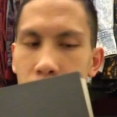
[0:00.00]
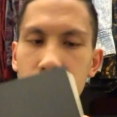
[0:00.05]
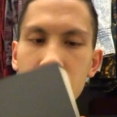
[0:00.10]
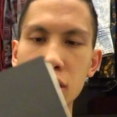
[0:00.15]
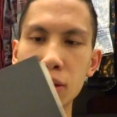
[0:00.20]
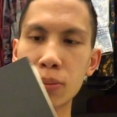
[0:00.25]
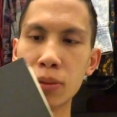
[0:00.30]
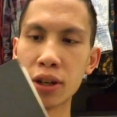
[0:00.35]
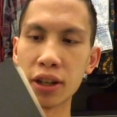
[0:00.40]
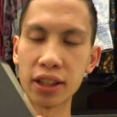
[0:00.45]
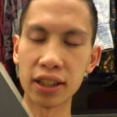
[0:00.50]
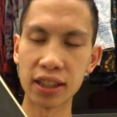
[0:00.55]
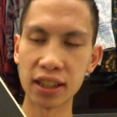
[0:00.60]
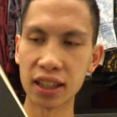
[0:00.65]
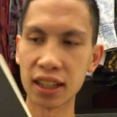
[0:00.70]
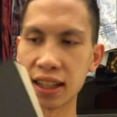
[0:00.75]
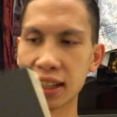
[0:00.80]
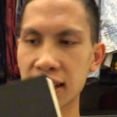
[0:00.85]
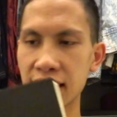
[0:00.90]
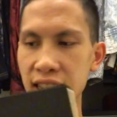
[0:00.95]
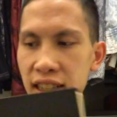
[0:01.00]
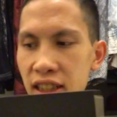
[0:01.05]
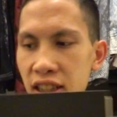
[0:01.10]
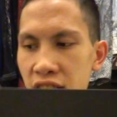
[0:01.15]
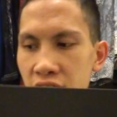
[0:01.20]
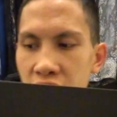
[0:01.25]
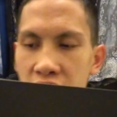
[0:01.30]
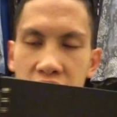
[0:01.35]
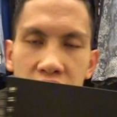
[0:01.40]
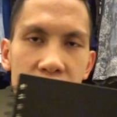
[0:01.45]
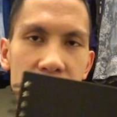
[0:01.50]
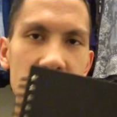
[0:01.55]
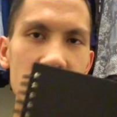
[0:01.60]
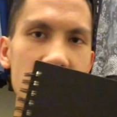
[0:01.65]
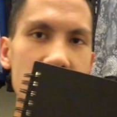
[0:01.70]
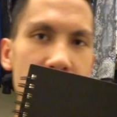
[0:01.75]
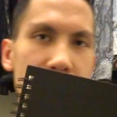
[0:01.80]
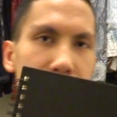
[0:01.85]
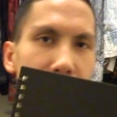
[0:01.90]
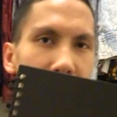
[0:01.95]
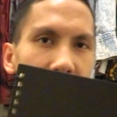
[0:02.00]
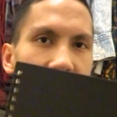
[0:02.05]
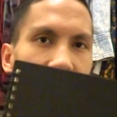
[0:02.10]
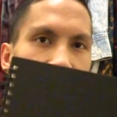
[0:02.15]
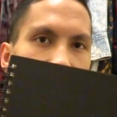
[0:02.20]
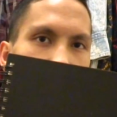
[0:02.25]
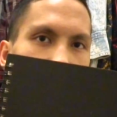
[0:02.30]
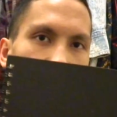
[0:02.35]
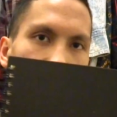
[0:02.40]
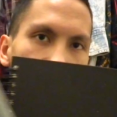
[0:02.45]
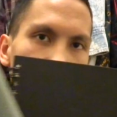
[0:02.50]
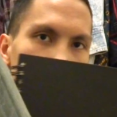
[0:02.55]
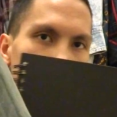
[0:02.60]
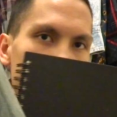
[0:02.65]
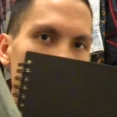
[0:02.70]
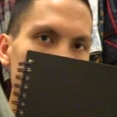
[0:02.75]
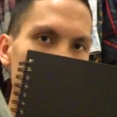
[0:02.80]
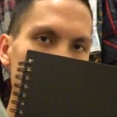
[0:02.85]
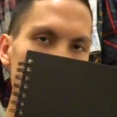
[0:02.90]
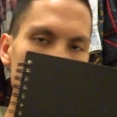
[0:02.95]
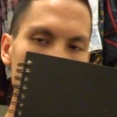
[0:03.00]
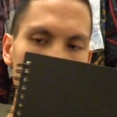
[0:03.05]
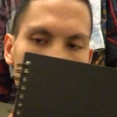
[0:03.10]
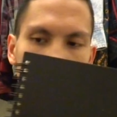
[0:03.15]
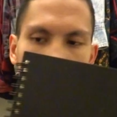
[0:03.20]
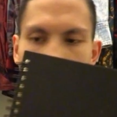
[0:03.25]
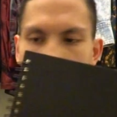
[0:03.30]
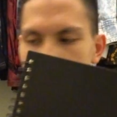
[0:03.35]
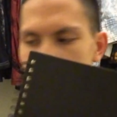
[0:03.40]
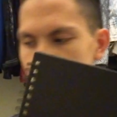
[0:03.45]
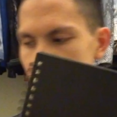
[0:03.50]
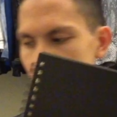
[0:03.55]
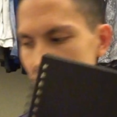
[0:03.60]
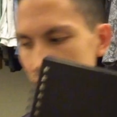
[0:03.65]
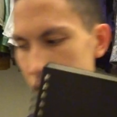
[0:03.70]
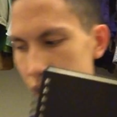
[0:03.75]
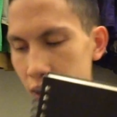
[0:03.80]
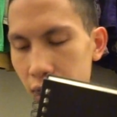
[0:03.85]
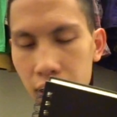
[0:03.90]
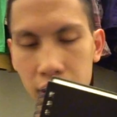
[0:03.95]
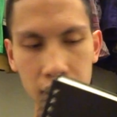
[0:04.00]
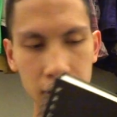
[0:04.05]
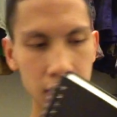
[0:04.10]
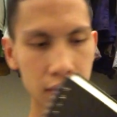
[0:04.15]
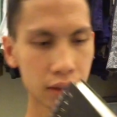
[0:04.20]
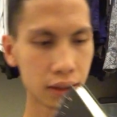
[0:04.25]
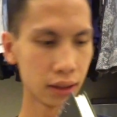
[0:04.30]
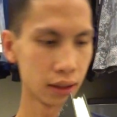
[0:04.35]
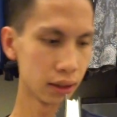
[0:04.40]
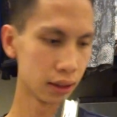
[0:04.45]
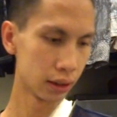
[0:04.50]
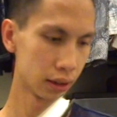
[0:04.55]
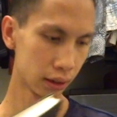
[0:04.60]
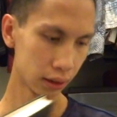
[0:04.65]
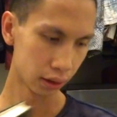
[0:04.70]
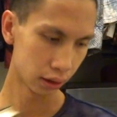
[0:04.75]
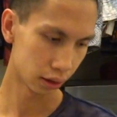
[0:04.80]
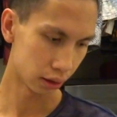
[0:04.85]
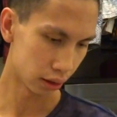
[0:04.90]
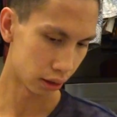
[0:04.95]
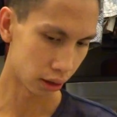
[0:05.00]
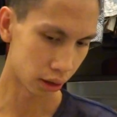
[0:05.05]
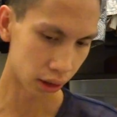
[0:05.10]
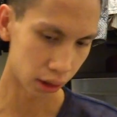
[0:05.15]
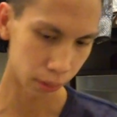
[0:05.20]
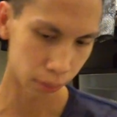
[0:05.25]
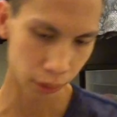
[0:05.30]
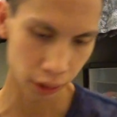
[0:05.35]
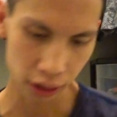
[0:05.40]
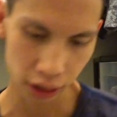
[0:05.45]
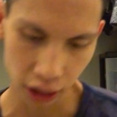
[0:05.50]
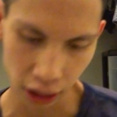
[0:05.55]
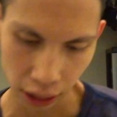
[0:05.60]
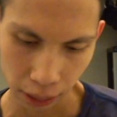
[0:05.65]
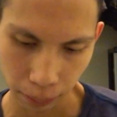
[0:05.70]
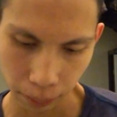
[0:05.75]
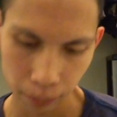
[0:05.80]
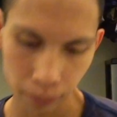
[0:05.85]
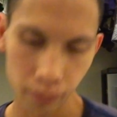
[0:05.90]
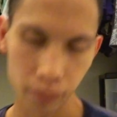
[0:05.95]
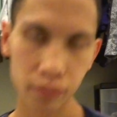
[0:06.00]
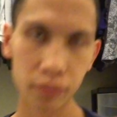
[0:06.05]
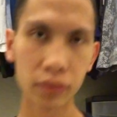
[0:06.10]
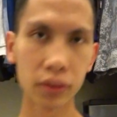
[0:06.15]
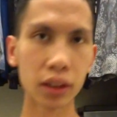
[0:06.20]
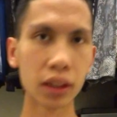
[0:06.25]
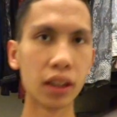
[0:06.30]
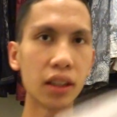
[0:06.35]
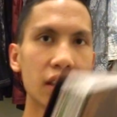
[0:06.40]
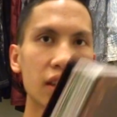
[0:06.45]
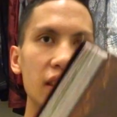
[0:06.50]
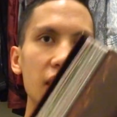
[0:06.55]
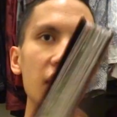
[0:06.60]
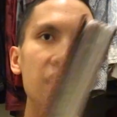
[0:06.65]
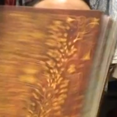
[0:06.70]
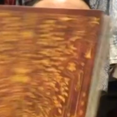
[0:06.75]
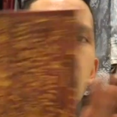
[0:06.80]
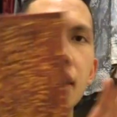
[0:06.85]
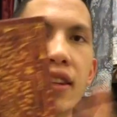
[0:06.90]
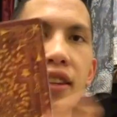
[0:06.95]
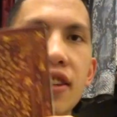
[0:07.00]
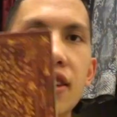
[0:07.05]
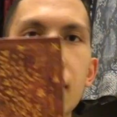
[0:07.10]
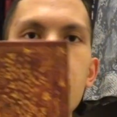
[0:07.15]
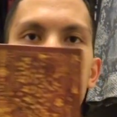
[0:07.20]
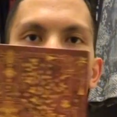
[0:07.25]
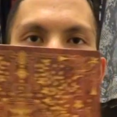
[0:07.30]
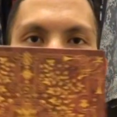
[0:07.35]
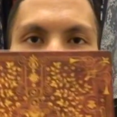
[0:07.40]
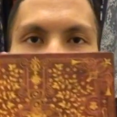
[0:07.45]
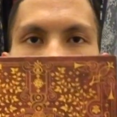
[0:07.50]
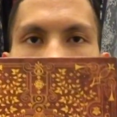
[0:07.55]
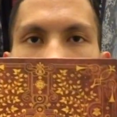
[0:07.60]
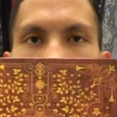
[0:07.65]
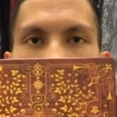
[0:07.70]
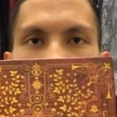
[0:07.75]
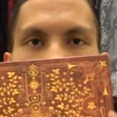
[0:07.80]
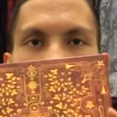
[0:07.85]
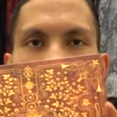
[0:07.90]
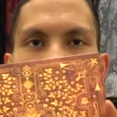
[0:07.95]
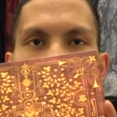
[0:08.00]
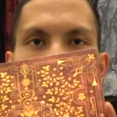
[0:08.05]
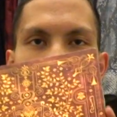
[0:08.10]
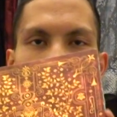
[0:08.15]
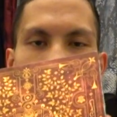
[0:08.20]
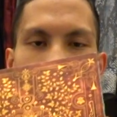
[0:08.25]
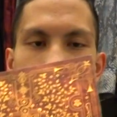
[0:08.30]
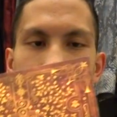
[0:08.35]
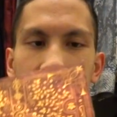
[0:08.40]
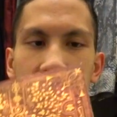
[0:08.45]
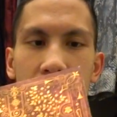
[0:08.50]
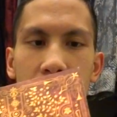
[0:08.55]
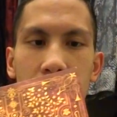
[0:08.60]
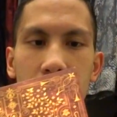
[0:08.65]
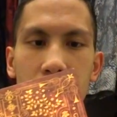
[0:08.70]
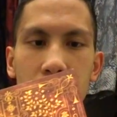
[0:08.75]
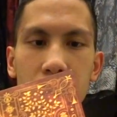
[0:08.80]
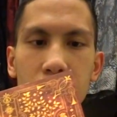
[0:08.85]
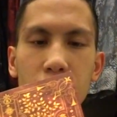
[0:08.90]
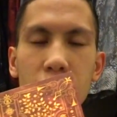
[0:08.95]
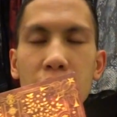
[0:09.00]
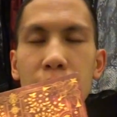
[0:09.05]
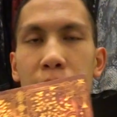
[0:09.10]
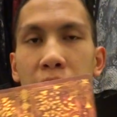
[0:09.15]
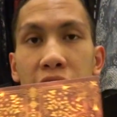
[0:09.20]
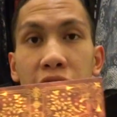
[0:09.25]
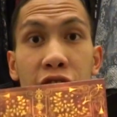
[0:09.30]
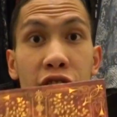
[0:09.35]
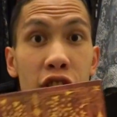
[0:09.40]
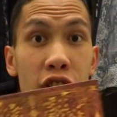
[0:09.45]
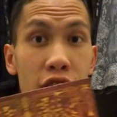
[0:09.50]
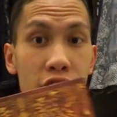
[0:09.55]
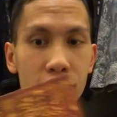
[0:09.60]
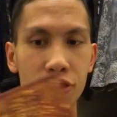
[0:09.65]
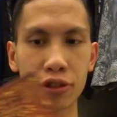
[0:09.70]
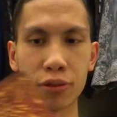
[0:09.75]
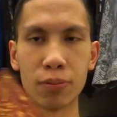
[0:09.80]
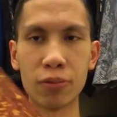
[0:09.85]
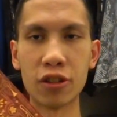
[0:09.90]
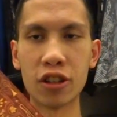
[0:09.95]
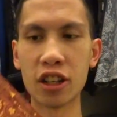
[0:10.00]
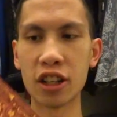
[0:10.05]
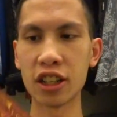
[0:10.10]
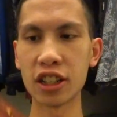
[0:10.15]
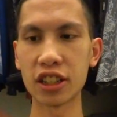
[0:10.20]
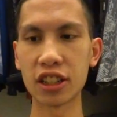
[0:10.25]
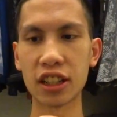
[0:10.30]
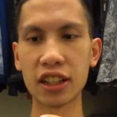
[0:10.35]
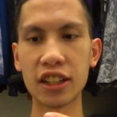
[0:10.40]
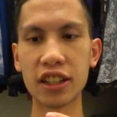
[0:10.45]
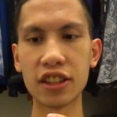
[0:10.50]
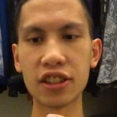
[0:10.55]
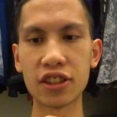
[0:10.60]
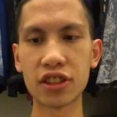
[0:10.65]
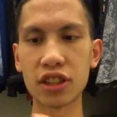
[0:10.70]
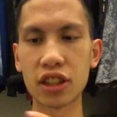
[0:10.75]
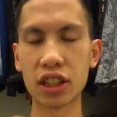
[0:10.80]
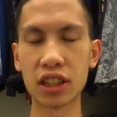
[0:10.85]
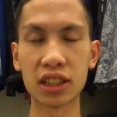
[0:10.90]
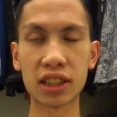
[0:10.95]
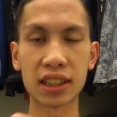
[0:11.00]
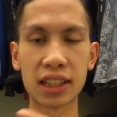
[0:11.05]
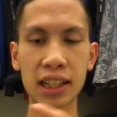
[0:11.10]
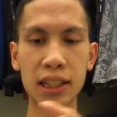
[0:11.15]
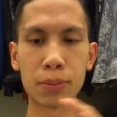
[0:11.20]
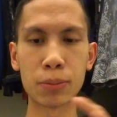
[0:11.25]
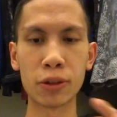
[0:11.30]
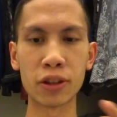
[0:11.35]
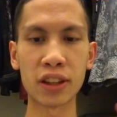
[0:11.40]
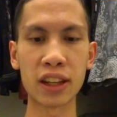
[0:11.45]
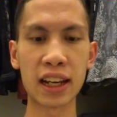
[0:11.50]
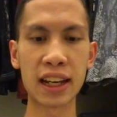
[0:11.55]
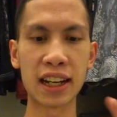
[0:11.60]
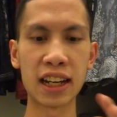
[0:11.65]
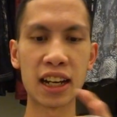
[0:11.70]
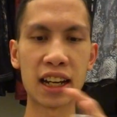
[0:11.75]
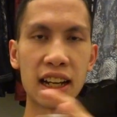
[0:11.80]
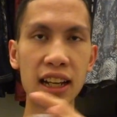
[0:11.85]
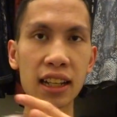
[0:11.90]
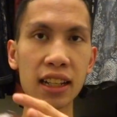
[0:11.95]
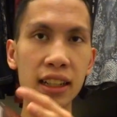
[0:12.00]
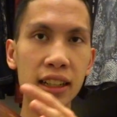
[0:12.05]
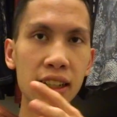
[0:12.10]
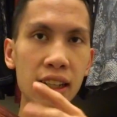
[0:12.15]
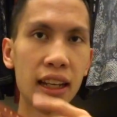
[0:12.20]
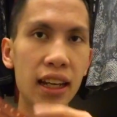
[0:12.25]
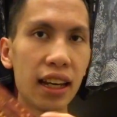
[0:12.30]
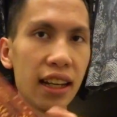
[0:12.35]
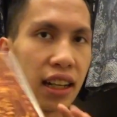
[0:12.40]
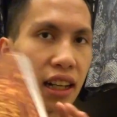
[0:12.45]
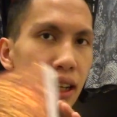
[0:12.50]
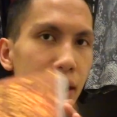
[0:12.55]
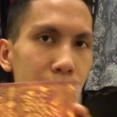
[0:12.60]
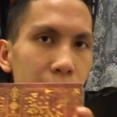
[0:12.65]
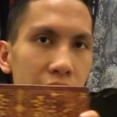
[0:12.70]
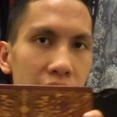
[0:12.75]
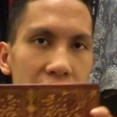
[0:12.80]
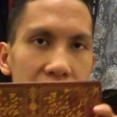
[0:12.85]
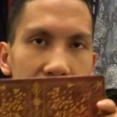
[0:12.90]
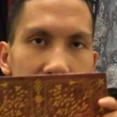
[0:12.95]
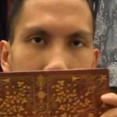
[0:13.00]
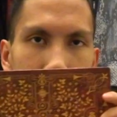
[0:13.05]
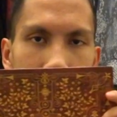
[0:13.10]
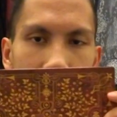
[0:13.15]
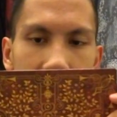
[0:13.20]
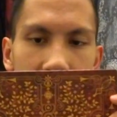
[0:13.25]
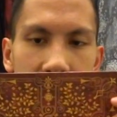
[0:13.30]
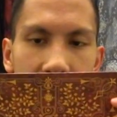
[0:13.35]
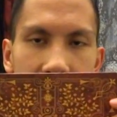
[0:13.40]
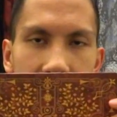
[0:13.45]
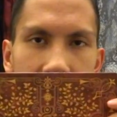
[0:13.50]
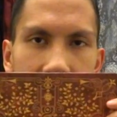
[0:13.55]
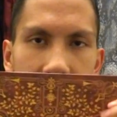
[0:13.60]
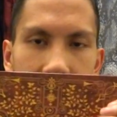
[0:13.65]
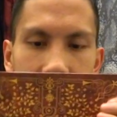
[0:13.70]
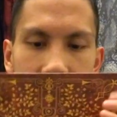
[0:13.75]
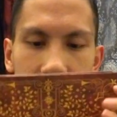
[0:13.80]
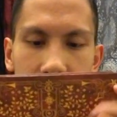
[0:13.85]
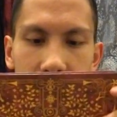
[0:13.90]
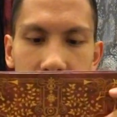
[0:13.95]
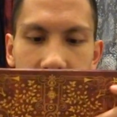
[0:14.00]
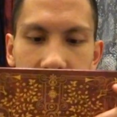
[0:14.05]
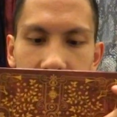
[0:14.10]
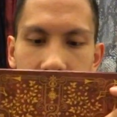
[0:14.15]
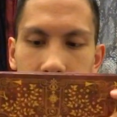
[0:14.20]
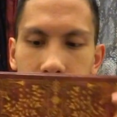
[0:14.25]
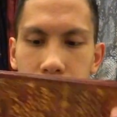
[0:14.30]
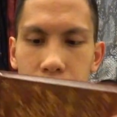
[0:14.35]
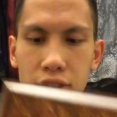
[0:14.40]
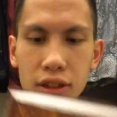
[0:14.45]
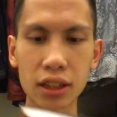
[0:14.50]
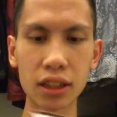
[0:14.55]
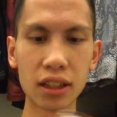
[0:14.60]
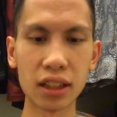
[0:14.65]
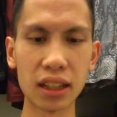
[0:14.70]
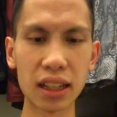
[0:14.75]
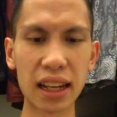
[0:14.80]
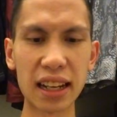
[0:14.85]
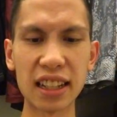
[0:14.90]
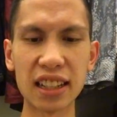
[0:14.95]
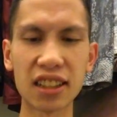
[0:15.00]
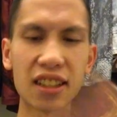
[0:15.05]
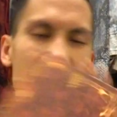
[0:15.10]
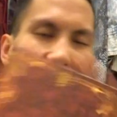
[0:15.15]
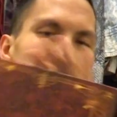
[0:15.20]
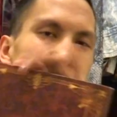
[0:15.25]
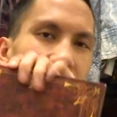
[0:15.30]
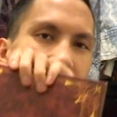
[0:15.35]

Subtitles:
Walmart. That is a continuation of this one right here. Let's see. Then this was one of my first grimoires, and it's a sketchbook I got at a Hobby Lobby that I used, and it's kind of a